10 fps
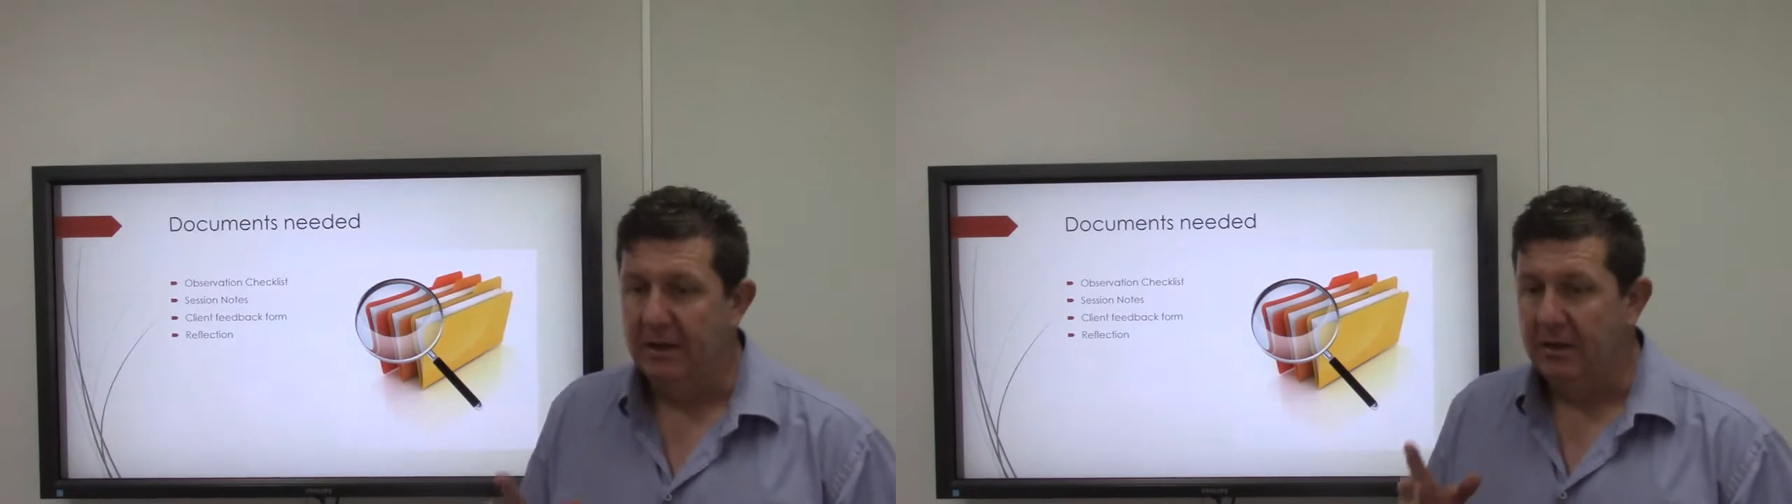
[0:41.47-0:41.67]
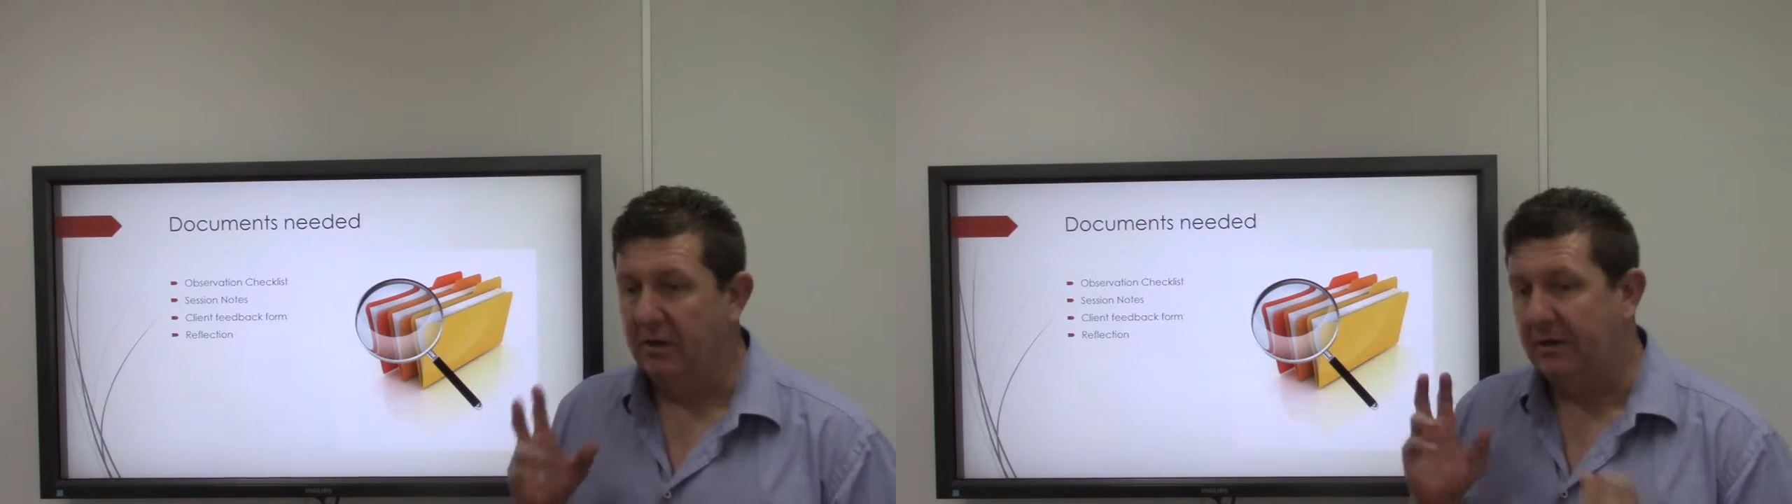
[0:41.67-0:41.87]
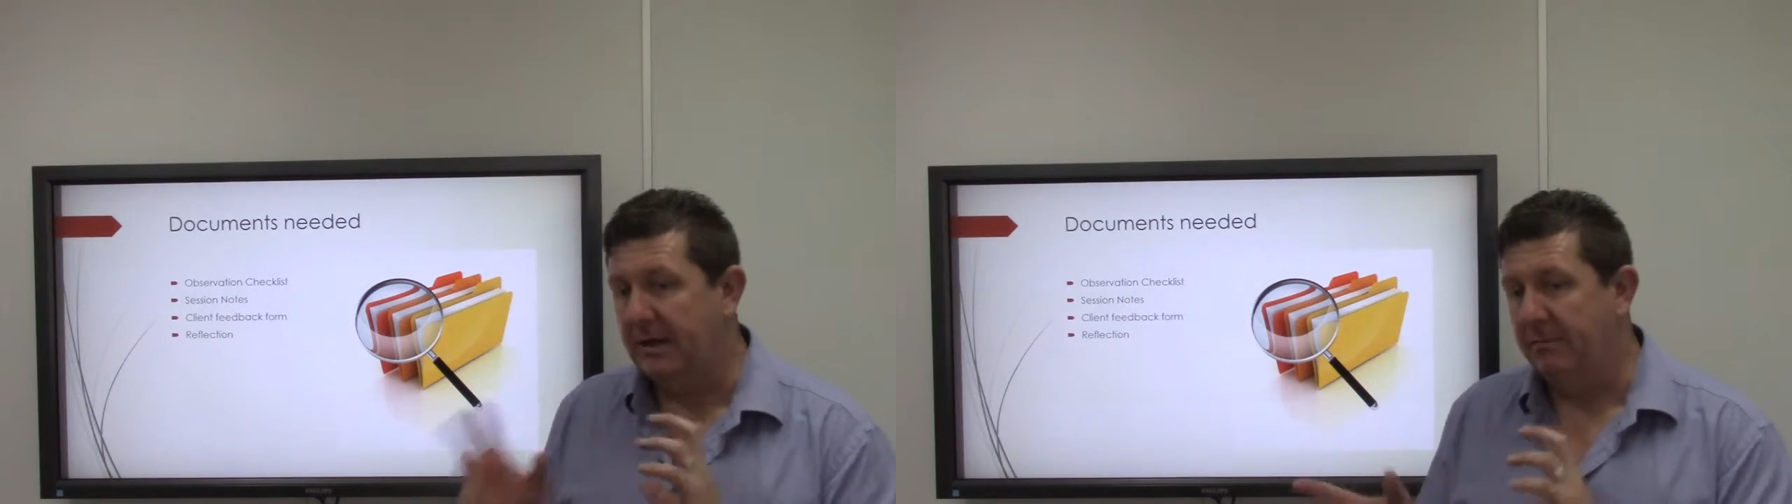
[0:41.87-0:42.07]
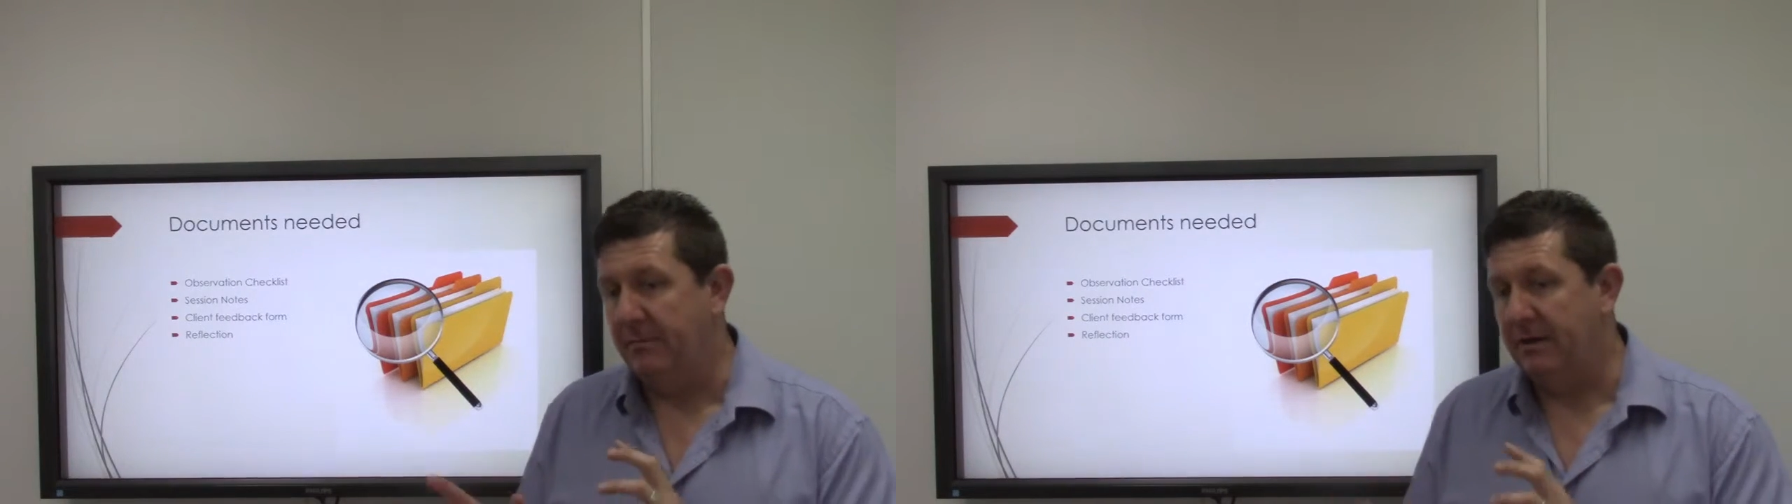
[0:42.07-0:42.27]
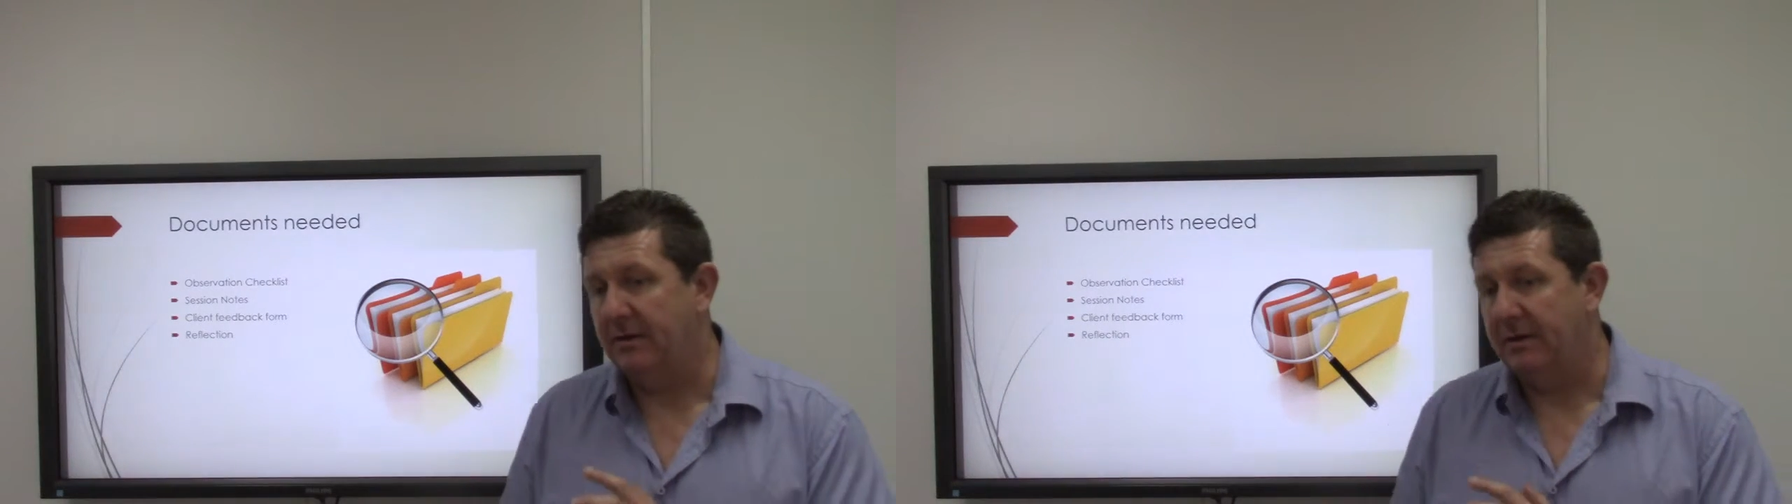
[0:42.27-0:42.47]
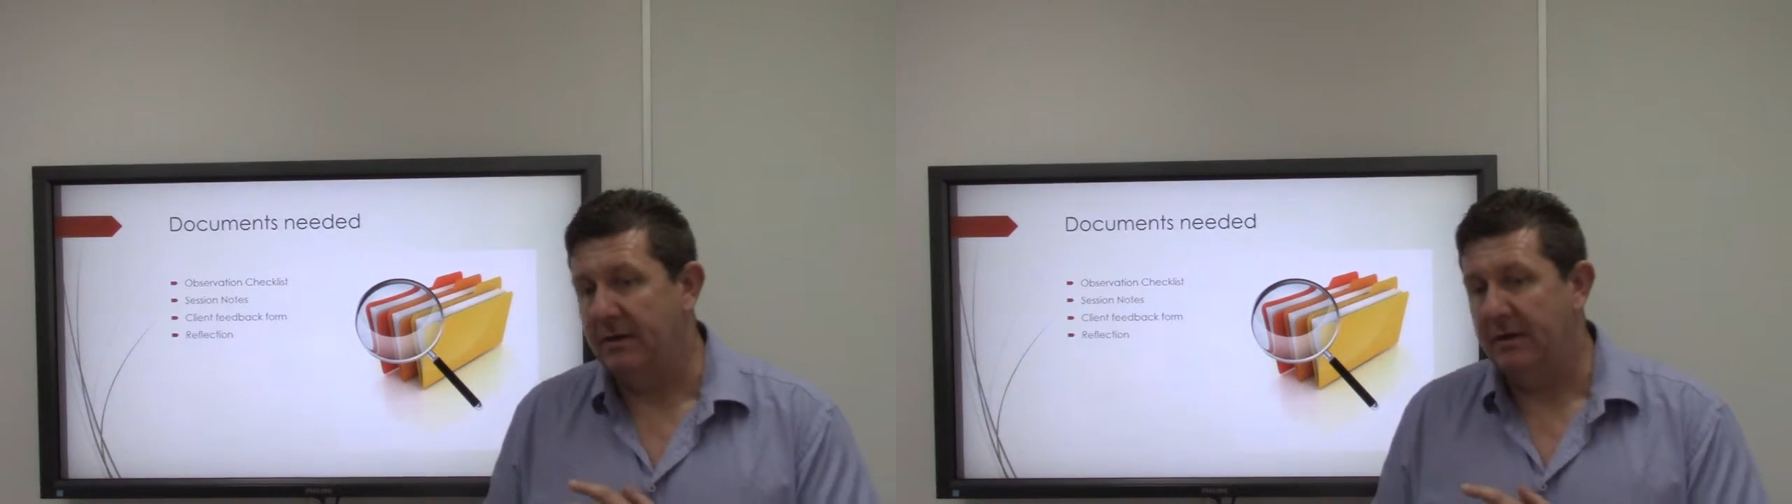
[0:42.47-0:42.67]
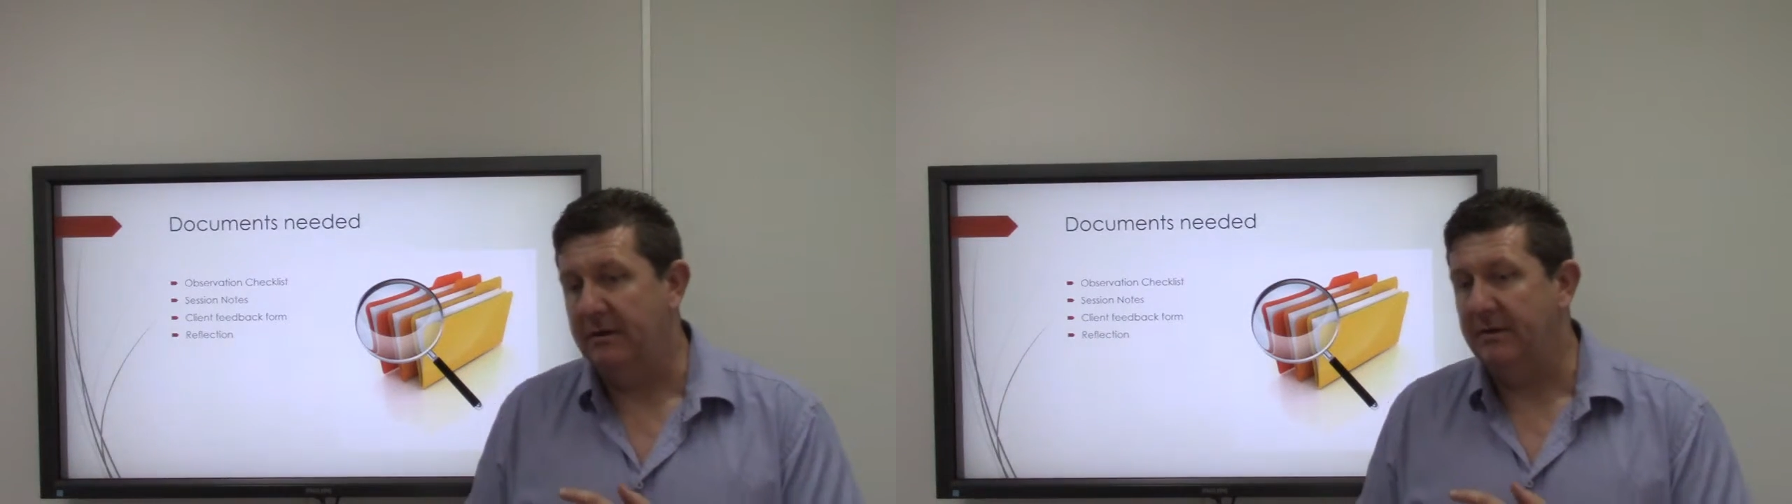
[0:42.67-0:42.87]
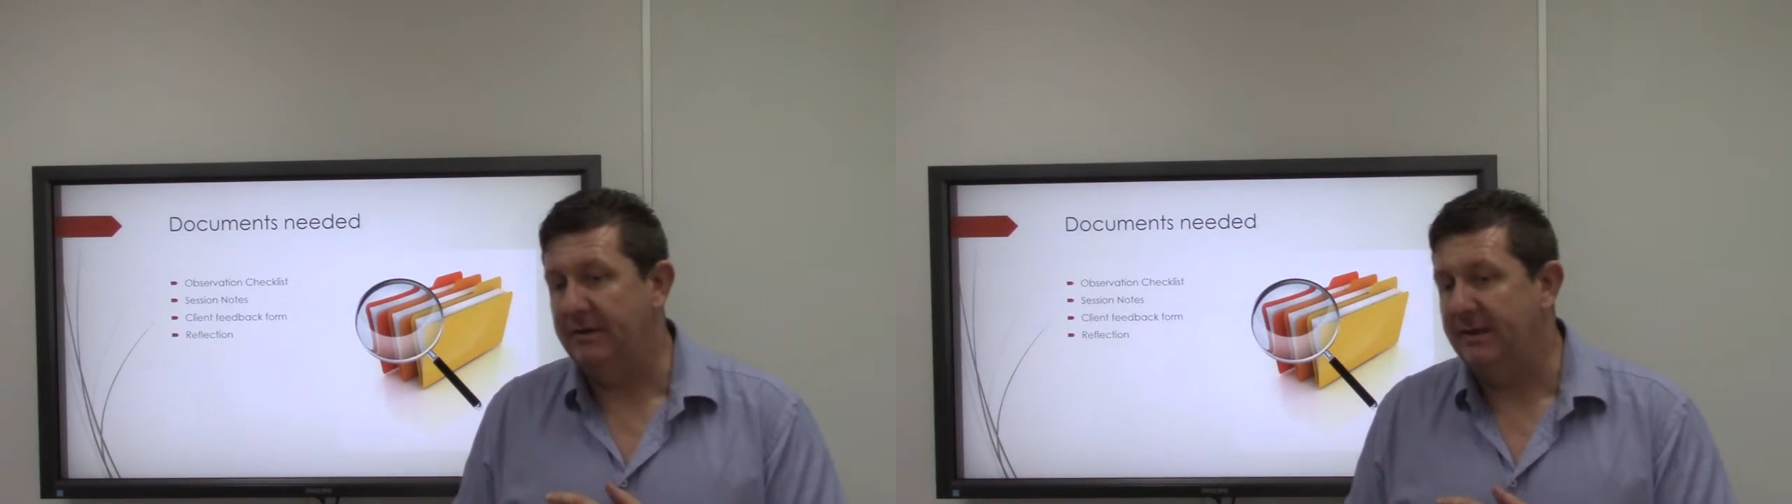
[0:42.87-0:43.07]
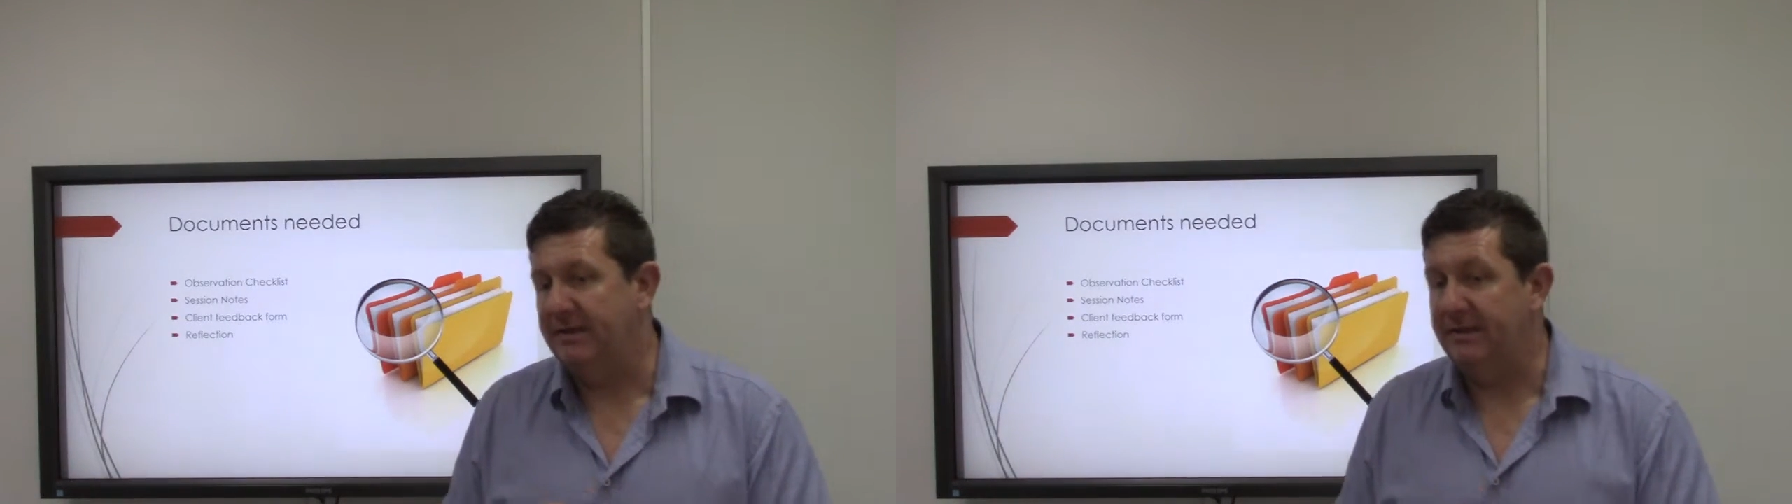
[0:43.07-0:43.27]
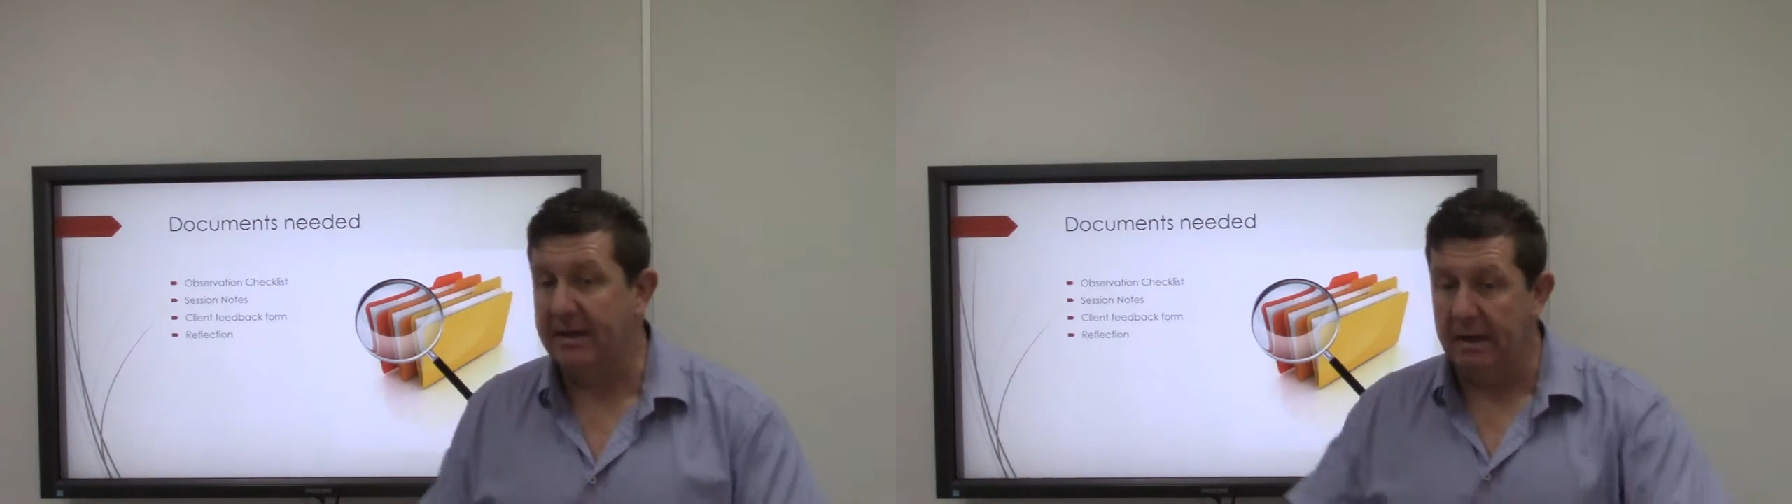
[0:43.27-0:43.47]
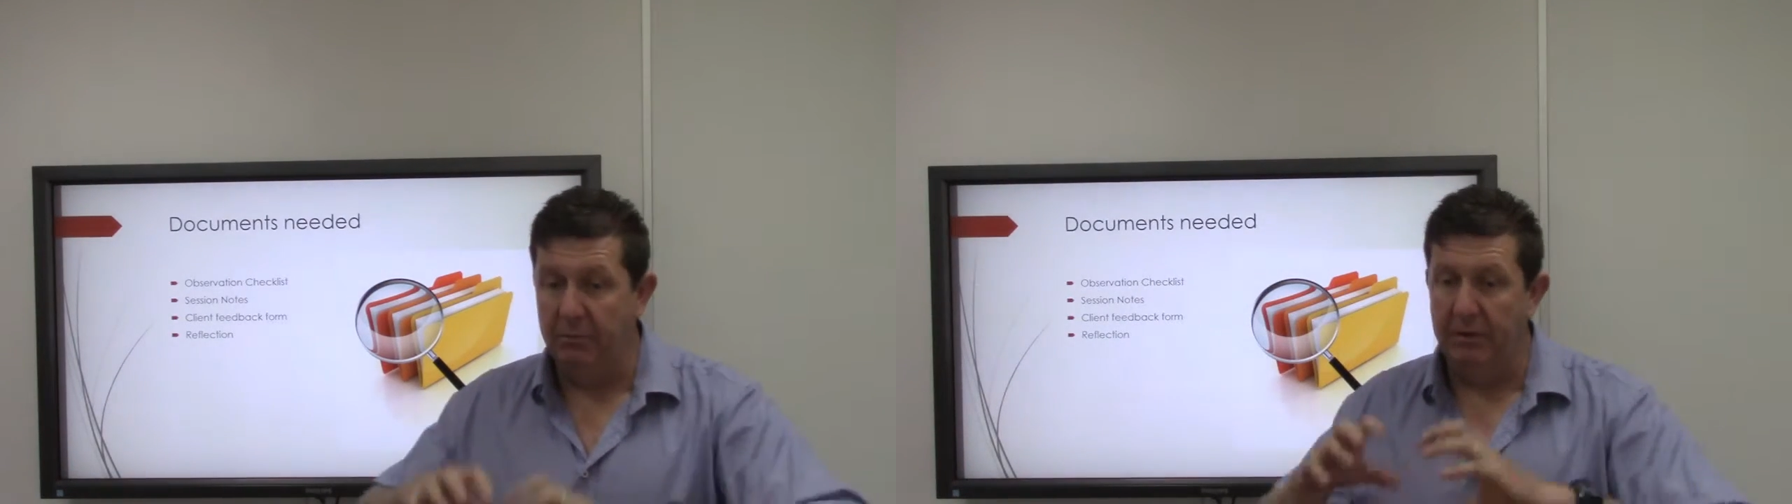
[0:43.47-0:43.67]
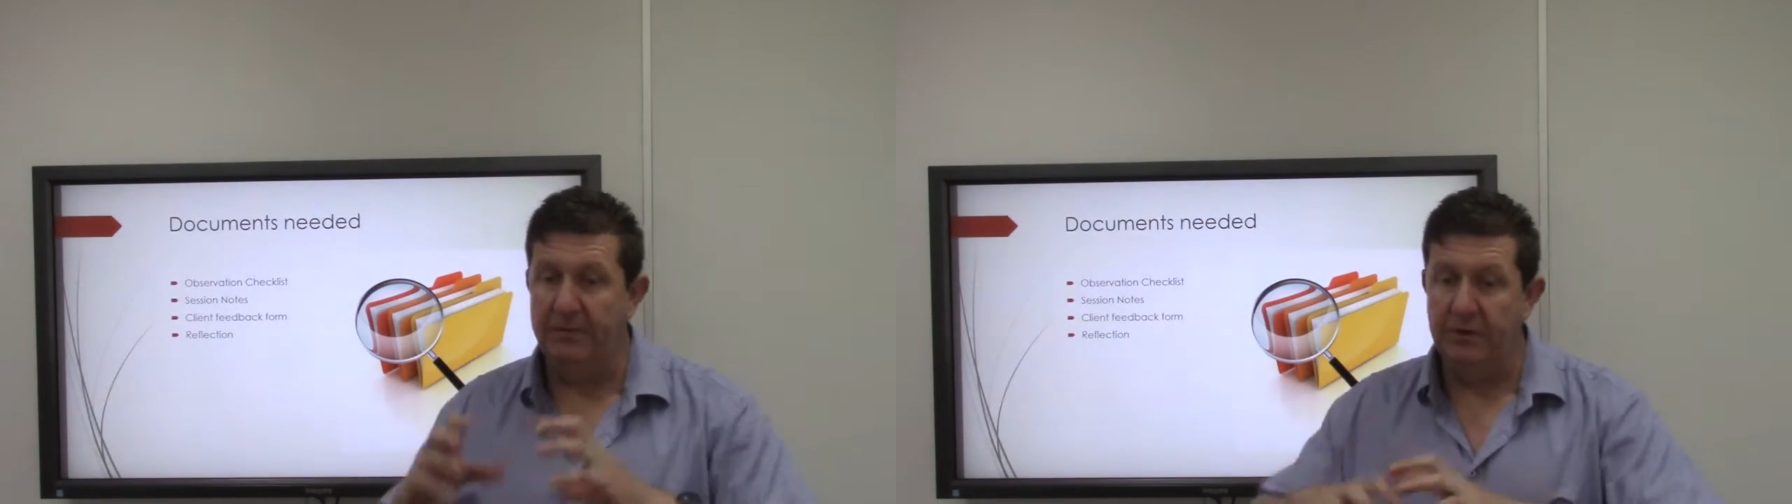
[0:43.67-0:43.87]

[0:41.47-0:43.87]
Not necessarily come with